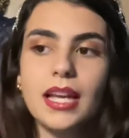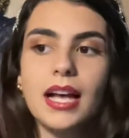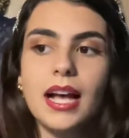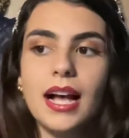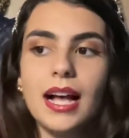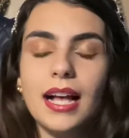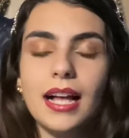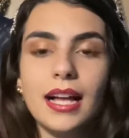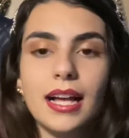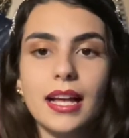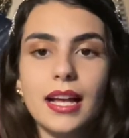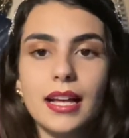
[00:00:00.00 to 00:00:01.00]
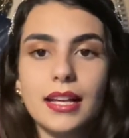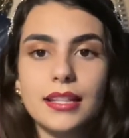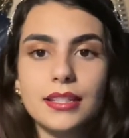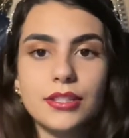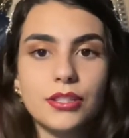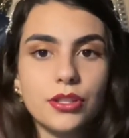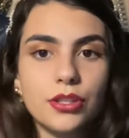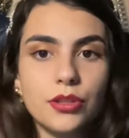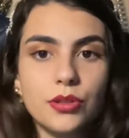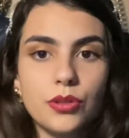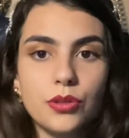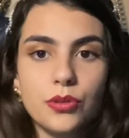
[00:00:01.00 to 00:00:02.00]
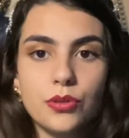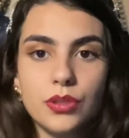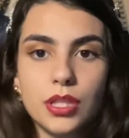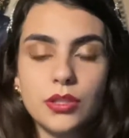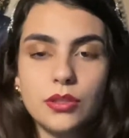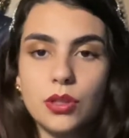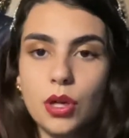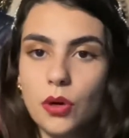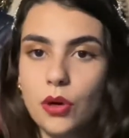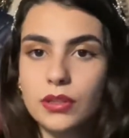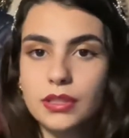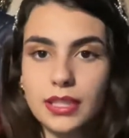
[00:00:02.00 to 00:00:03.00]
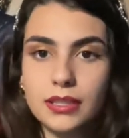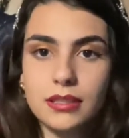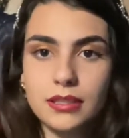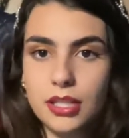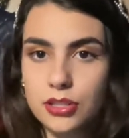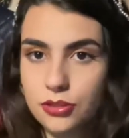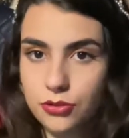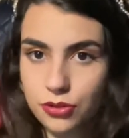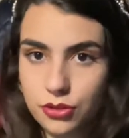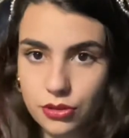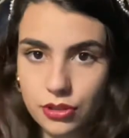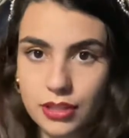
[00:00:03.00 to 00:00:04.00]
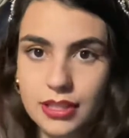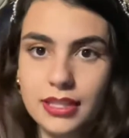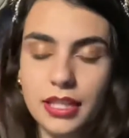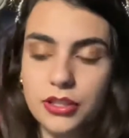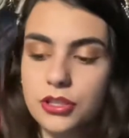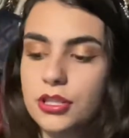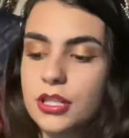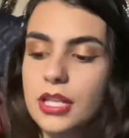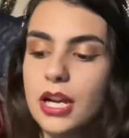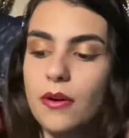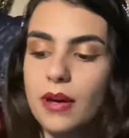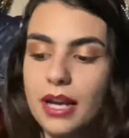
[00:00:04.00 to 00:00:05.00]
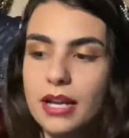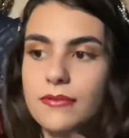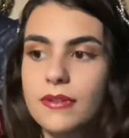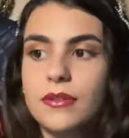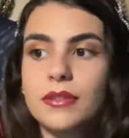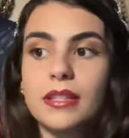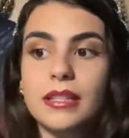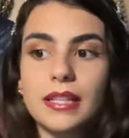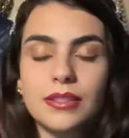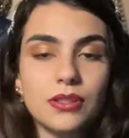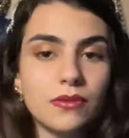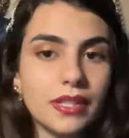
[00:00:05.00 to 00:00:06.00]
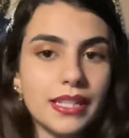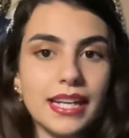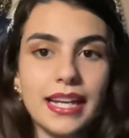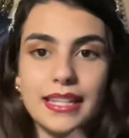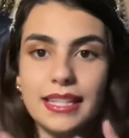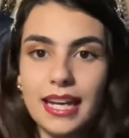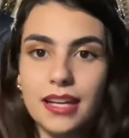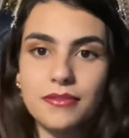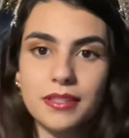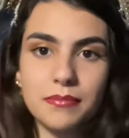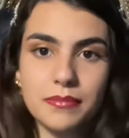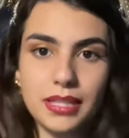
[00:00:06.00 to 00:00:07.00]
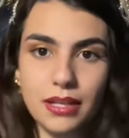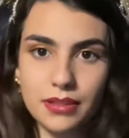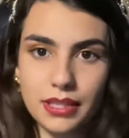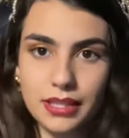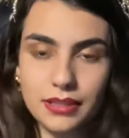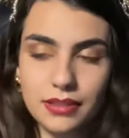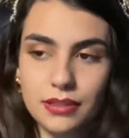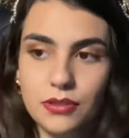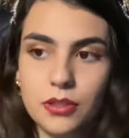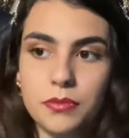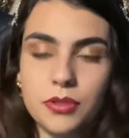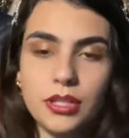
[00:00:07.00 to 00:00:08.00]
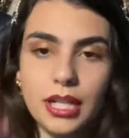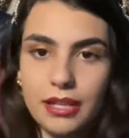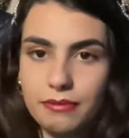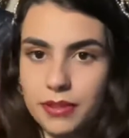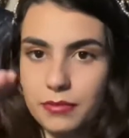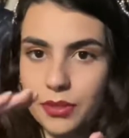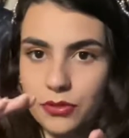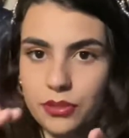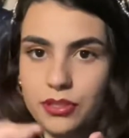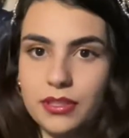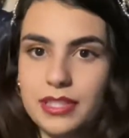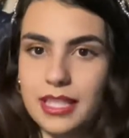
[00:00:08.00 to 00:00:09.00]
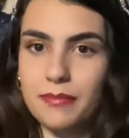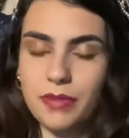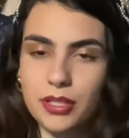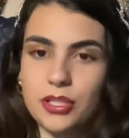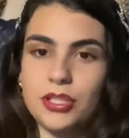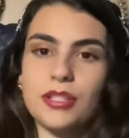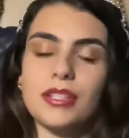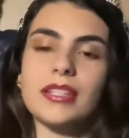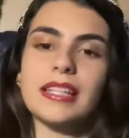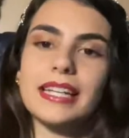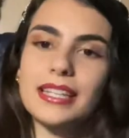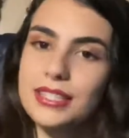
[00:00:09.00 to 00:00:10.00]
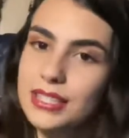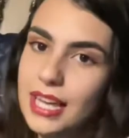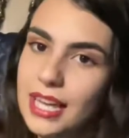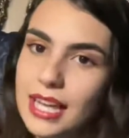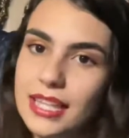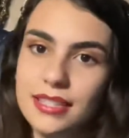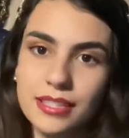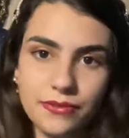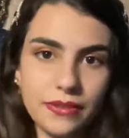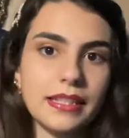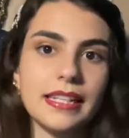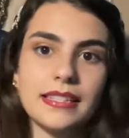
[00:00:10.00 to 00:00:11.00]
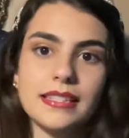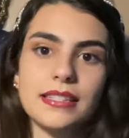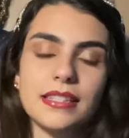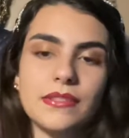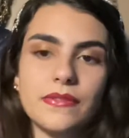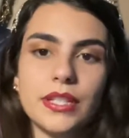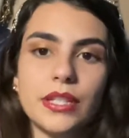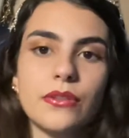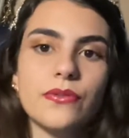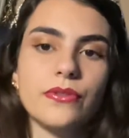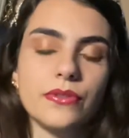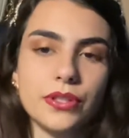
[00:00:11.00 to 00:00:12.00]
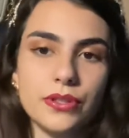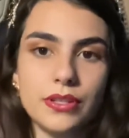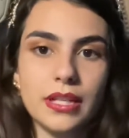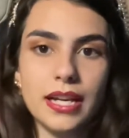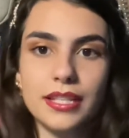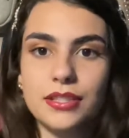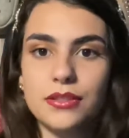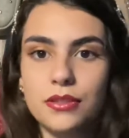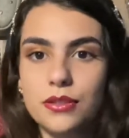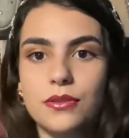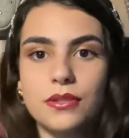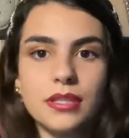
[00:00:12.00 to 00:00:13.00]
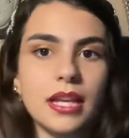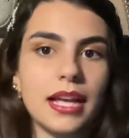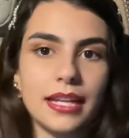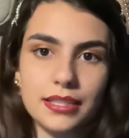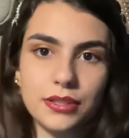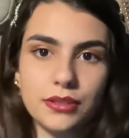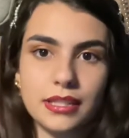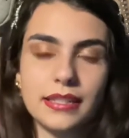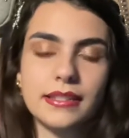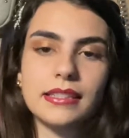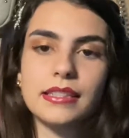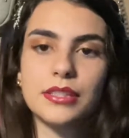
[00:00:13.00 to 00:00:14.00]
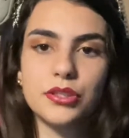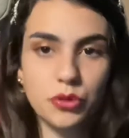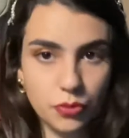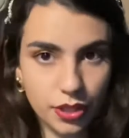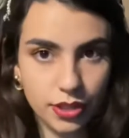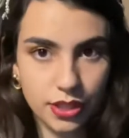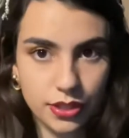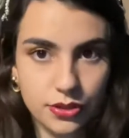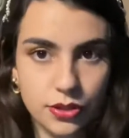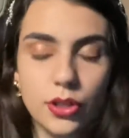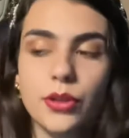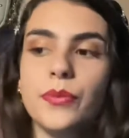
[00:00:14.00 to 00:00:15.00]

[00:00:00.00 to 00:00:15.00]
and you need to go on the international student section. Now I found the links already and I have them down in the description. I have them in order as I mentioned the different links in this video for you guys to use and go directly to where you need to go.